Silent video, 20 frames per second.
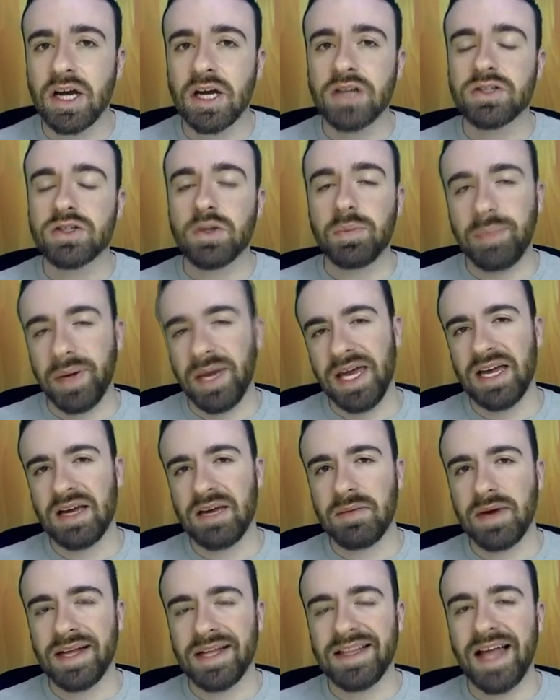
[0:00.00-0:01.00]
So
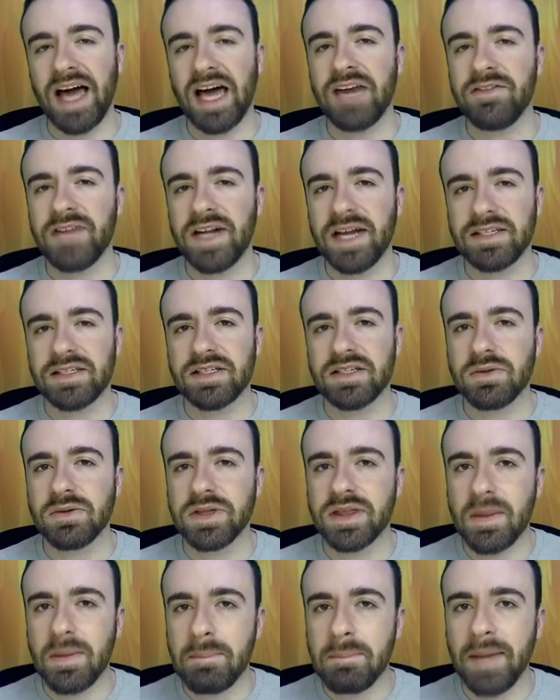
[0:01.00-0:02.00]
Pam, a lot of it has to do
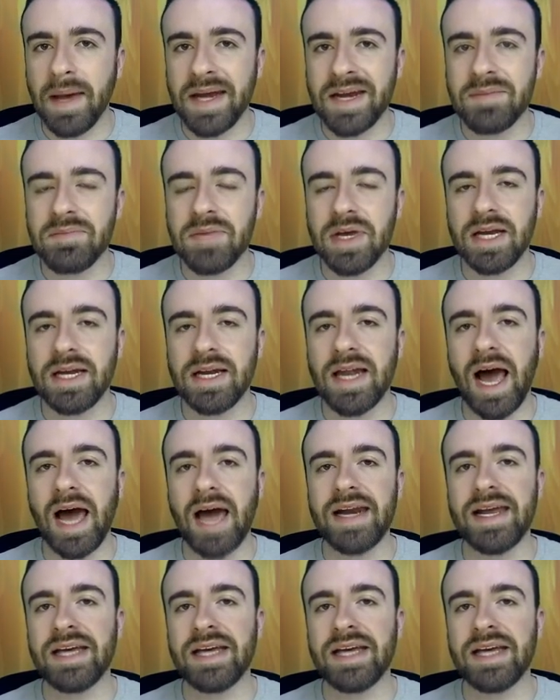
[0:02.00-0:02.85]
with the meta being not